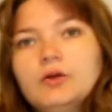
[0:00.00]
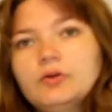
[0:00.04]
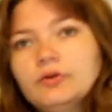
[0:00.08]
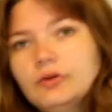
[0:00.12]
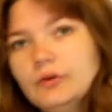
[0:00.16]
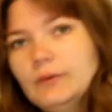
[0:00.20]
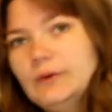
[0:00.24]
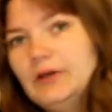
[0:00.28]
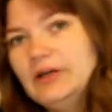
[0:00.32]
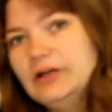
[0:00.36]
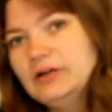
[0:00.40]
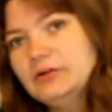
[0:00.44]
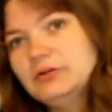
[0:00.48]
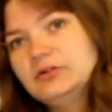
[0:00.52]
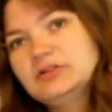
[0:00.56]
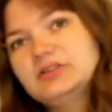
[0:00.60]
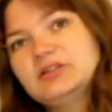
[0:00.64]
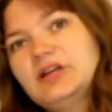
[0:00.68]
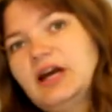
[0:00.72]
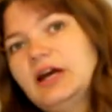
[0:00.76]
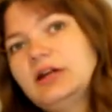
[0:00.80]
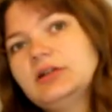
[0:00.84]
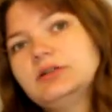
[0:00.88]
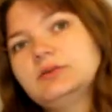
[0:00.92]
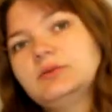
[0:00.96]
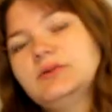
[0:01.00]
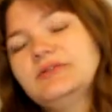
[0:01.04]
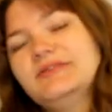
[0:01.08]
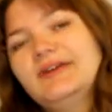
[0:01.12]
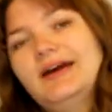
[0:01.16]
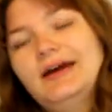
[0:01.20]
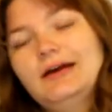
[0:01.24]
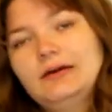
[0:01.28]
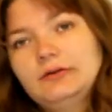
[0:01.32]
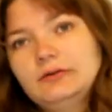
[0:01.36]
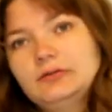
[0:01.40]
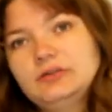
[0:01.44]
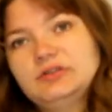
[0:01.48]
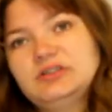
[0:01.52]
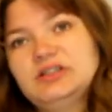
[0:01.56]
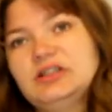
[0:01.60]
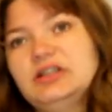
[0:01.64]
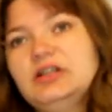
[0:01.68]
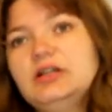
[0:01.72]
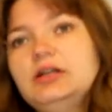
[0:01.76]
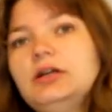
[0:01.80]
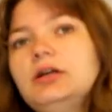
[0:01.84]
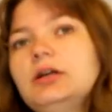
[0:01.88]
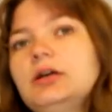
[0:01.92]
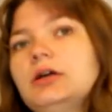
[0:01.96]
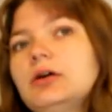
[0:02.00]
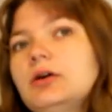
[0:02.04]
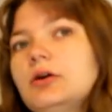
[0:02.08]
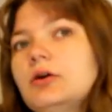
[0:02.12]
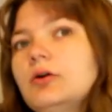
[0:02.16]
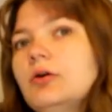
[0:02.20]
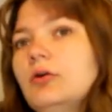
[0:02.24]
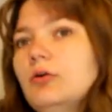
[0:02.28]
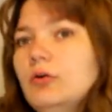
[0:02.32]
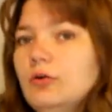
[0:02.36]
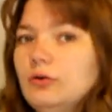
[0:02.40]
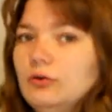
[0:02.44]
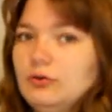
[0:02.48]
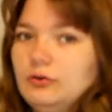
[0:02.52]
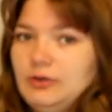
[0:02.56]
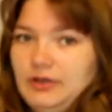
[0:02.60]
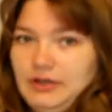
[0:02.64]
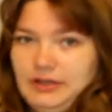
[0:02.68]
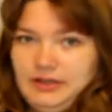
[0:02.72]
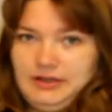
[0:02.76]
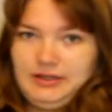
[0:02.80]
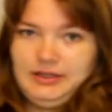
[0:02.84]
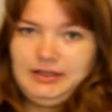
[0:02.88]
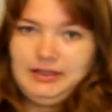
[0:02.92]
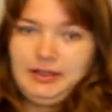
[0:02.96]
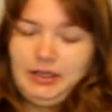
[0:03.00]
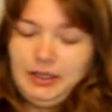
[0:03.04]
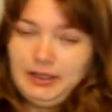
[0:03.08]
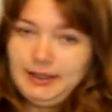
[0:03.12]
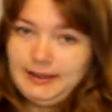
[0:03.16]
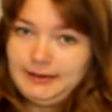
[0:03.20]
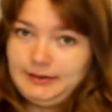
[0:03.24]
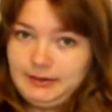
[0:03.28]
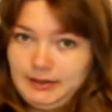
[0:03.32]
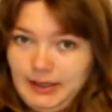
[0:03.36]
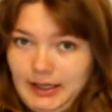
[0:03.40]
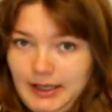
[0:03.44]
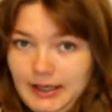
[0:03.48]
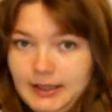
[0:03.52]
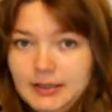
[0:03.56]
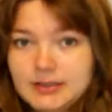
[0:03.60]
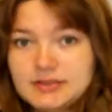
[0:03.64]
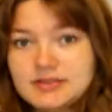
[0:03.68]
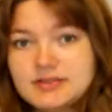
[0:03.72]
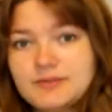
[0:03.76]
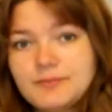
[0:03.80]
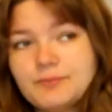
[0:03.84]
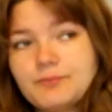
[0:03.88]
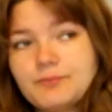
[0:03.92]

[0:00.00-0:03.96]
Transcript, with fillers: do a little sketch with Elsie or anything like that.